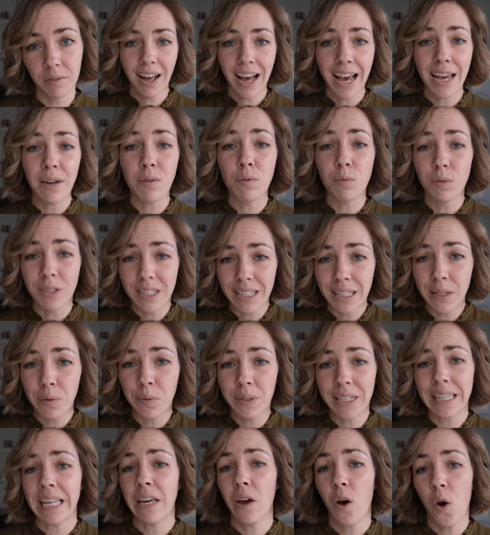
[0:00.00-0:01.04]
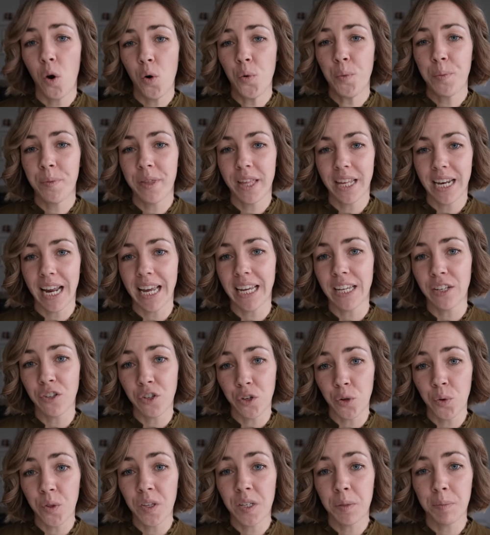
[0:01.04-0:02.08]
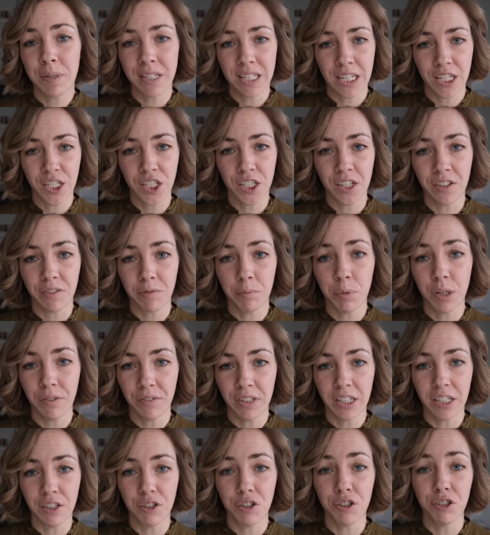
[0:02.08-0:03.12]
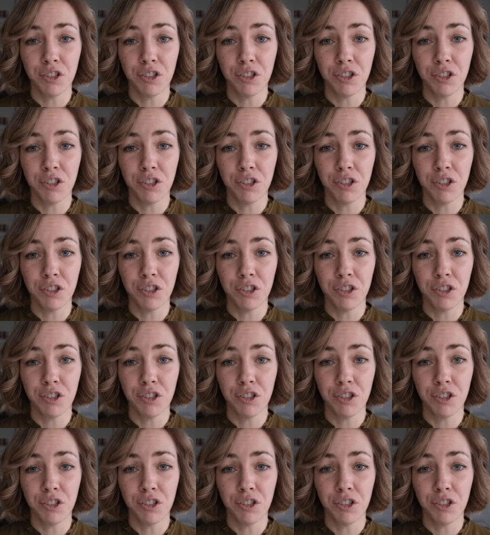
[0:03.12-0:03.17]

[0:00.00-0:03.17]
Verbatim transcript: I really, really hope that I can do this position of privilege